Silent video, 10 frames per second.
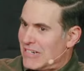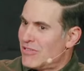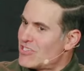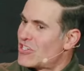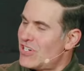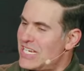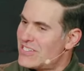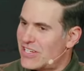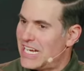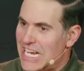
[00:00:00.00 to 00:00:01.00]
I don't know what this curtain
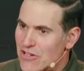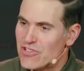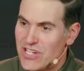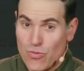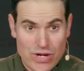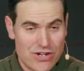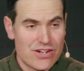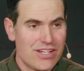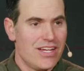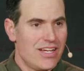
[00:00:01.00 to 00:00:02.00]
is. It's kind of interesting,
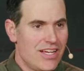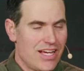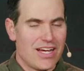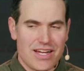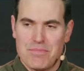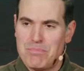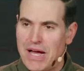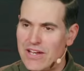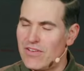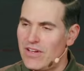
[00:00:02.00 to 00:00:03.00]
weird. Uh,
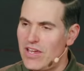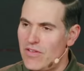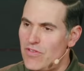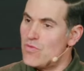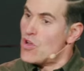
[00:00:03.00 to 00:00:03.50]
but if you